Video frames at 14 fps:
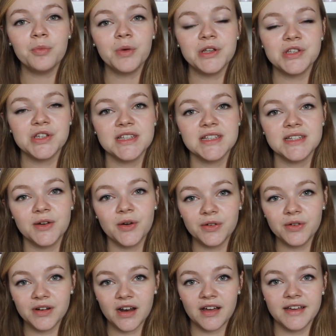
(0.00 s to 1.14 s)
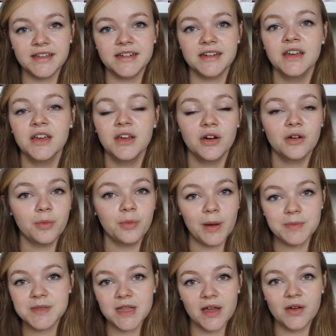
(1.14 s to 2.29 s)
which is an online
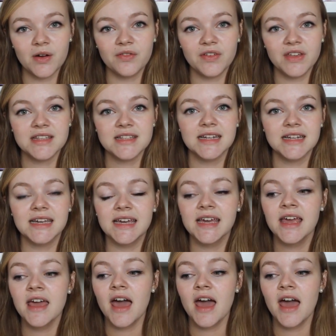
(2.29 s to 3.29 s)
website obviously,